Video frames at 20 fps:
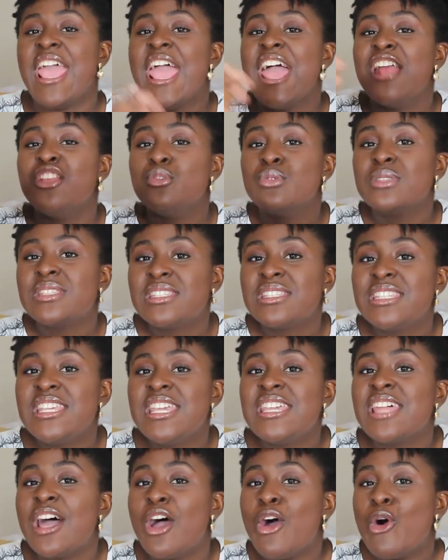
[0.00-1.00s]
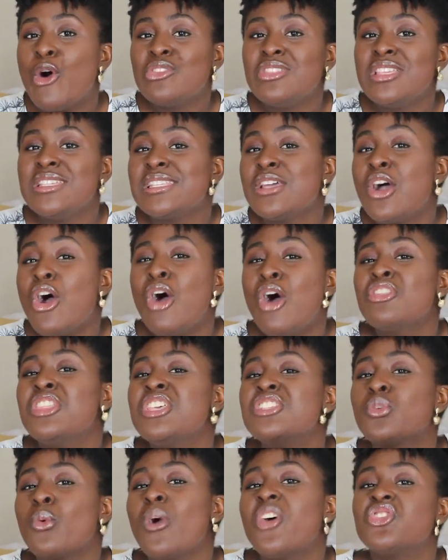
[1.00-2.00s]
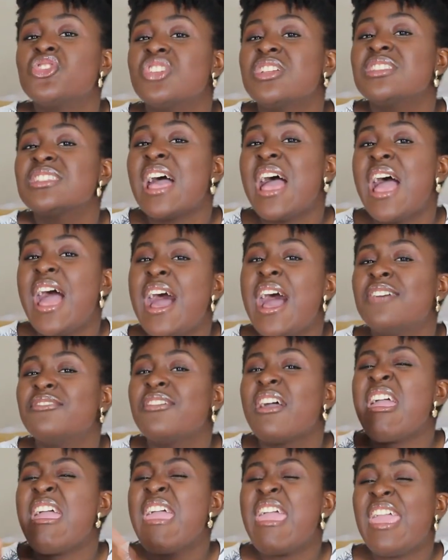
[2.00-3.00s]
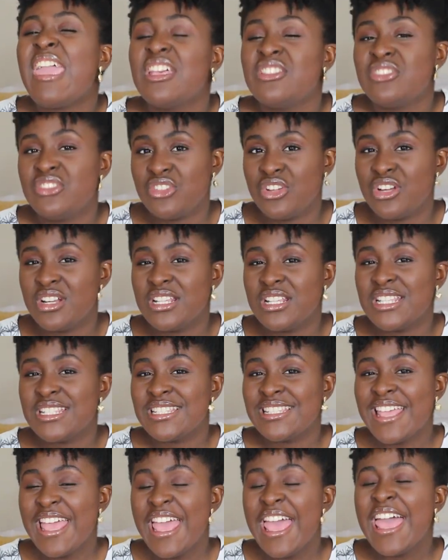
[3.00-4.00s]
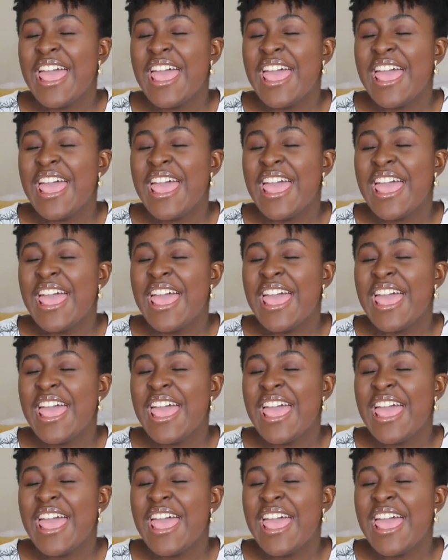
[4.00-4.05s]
and you see that all these questions have answers.